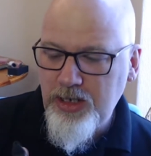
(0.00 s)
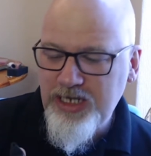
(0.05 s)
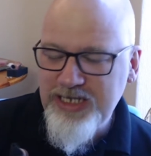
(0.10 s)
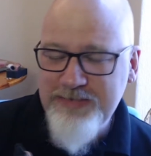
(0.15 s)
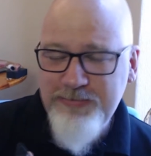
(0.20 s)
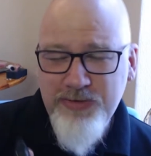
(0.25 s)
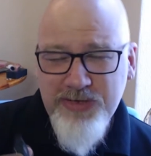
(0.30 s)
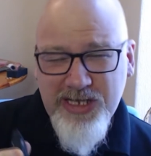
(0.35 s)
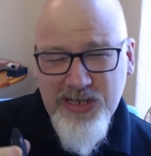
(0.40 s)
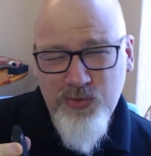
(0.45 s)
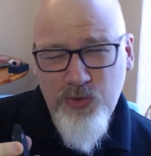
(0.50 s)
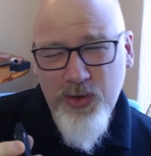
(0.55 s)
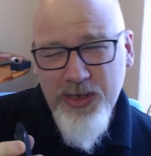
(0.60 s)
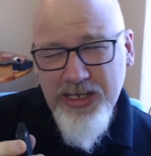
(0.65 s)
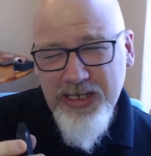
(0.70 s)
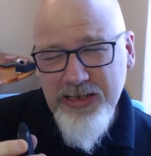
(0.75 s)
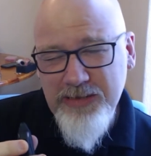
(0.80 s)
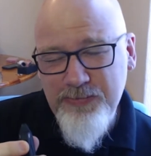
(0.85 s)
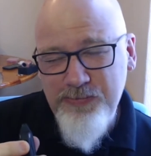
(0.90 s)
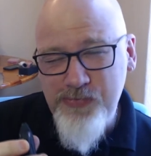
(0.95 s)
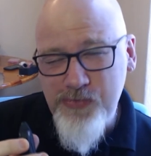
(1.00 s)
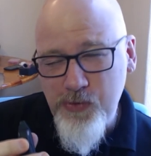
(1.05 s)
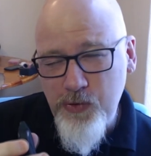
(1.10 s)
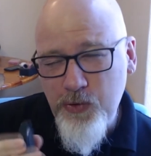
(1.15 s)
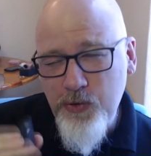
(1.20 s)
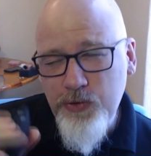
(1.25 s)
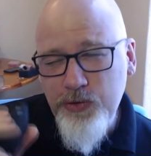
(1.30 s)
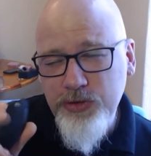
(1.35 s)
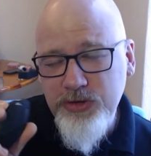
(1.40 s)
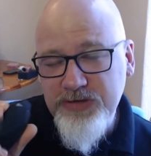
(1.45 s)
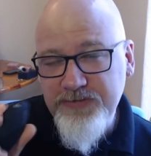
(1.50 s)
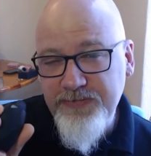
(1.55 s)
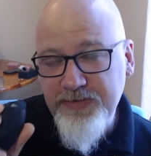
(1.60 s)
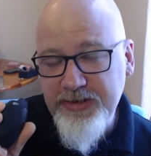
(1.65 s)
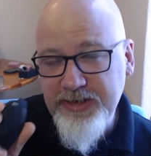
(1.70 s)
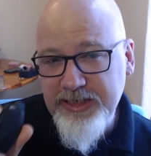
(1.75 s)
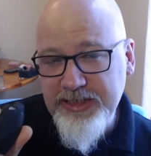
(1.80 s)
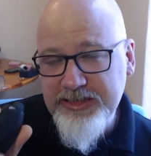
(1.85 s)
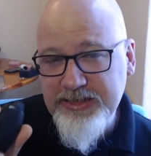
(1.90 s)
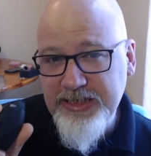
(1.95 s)
I suppose that's one of the pros
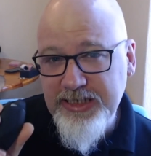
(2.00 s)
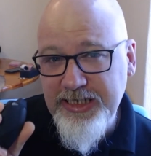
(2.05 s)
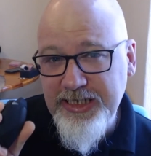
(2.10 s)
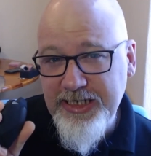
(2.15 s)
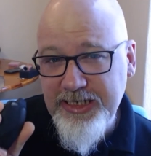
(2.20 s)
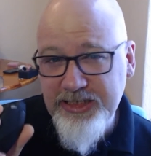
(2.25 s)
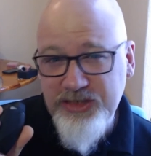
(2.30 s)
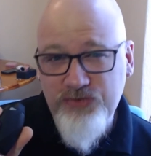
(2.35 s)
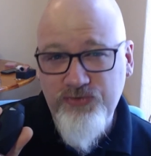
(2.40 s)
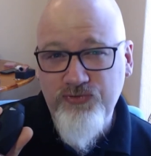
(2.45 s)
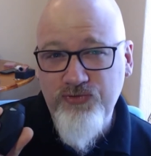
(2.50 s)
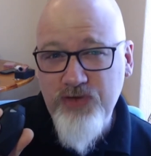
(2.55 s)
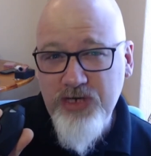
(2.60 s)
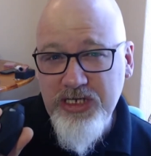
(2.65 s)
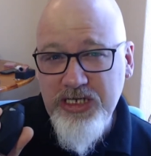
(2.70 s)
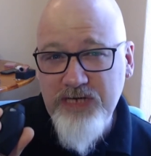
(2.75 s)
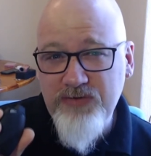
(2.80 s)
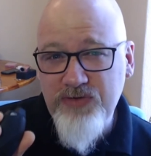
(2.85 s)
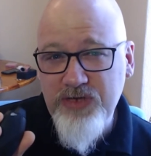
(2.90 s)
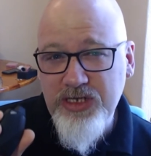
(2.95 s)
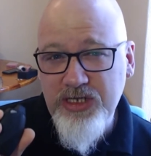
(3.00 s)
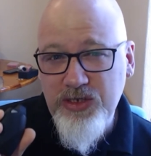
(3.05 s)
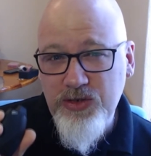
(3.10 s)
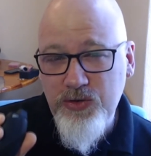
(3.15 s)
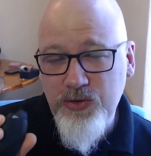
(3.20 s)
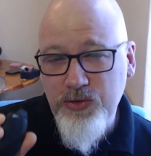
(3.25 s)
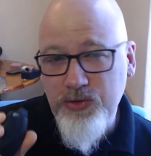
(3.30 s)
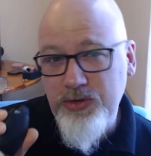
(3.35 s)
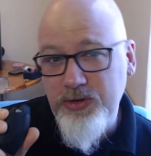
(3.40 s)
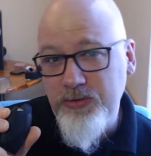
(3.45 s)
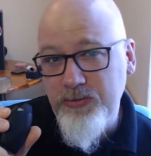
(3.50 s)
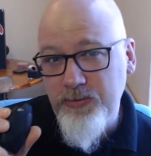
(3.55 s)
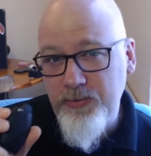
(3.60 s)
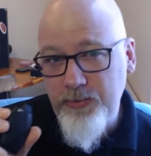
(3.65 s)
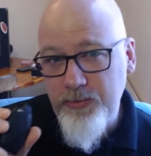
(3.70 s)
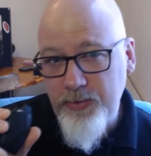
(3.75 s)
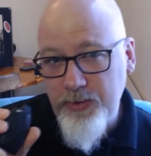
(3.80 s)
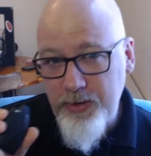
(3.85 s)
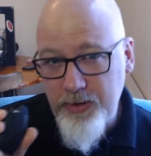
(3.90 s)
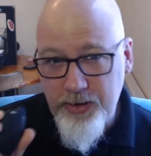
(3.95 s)
for this, that it is really, really good
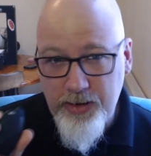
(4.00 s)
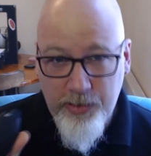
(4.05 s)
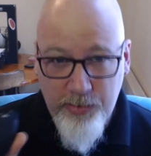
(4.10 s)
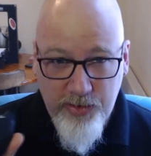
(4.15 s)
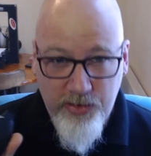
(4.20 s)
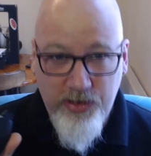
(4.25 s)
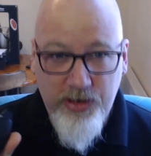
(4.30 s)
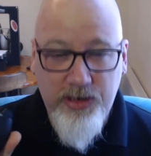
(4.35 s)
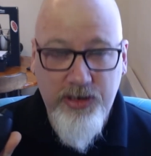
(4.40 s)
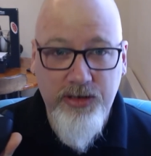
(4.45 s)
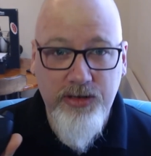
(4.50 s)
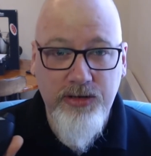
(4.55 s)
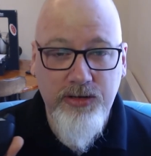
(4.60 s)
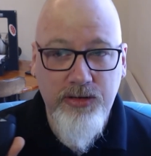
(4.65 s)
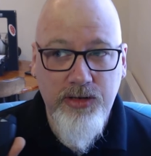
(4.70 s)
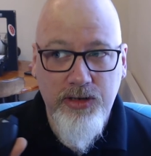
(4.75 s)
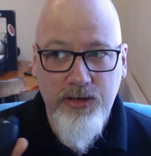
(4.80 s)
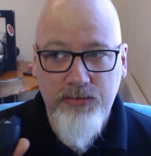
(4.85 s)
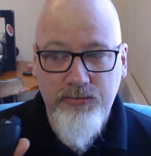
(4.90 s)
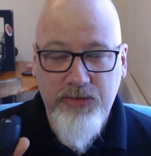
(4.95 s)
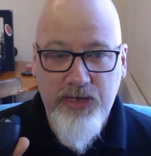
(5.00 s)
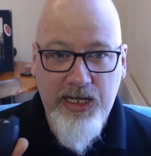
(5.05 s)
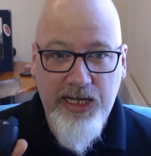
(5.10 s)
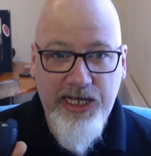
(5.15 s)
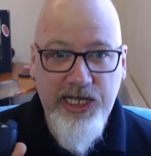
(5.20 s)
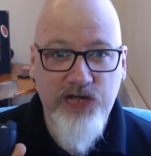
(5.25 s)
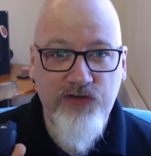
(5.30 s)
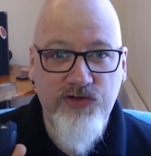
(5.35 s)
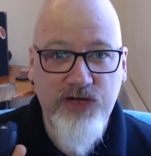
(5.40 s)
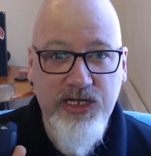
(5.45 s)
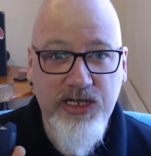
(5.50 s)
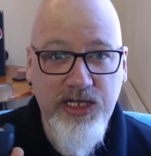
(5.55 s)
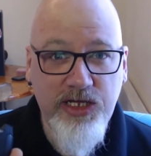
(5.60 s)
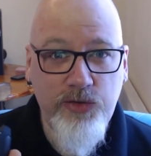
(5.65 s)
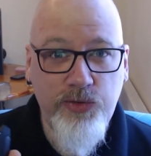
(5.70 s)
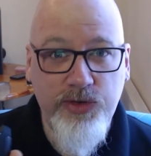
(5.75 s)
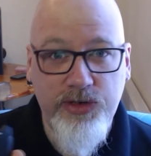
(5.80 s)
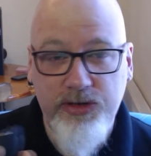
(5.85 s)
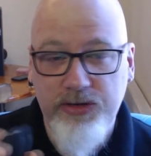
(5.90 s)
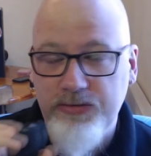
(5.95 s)
American high-grade
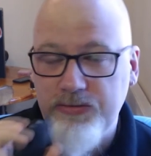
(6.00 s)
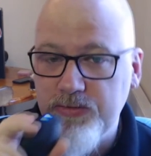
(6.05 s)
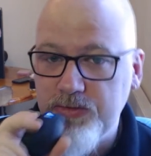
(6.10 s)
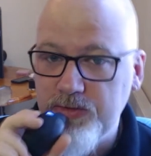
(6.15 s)
liquid.